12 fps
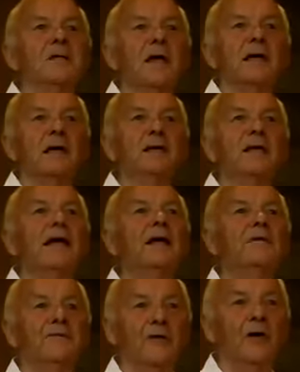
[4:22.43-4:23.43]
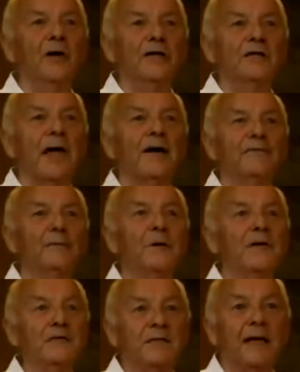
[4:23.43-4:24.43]
they can then avoid ever
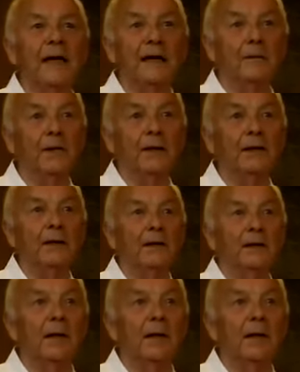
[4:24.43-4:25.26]
meeting anyone.